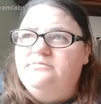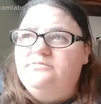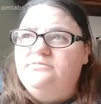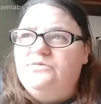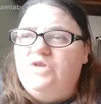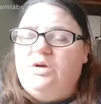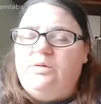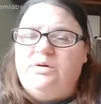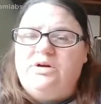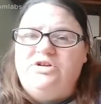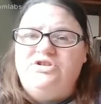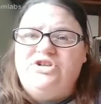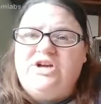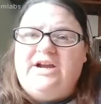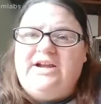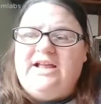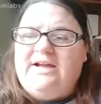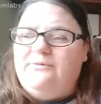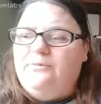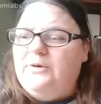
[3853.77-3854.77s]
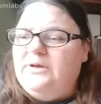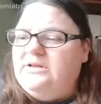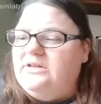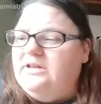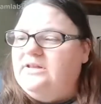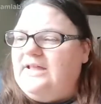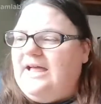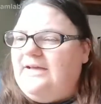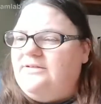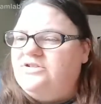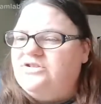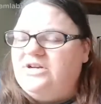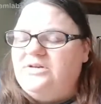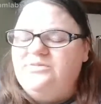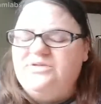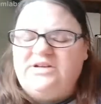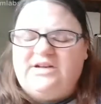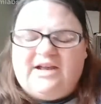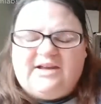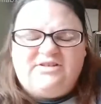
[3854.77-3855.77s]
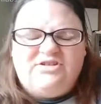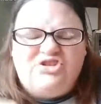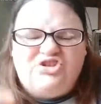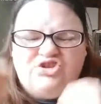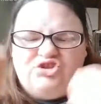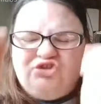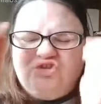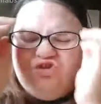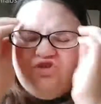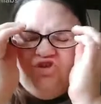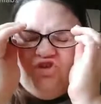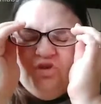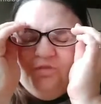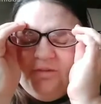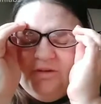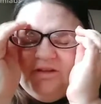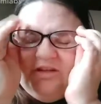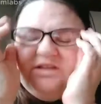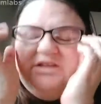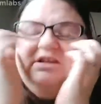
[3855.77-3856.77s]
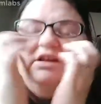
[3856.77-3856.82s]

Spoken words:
We're going to try and have weekly live streams, and I stupidly